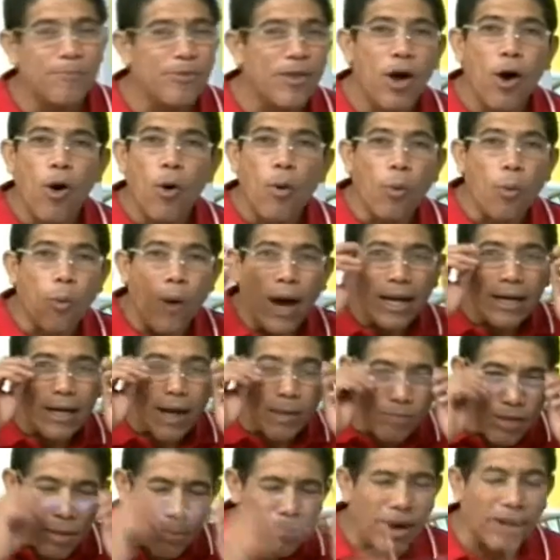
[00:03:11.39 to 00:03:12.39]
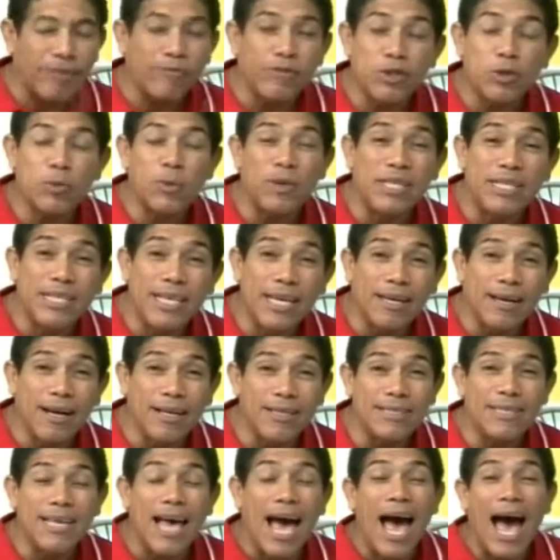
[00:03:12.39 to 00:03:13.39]
Welcome to Breakfast with
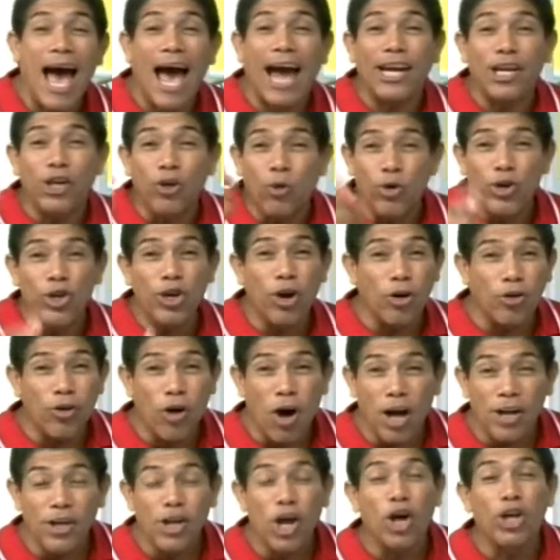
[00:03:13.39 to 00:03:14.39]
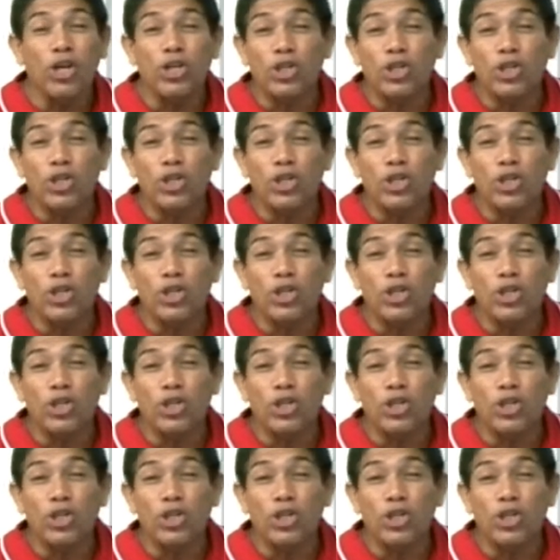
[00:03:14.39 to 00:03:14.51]
Deacons. I know you're on.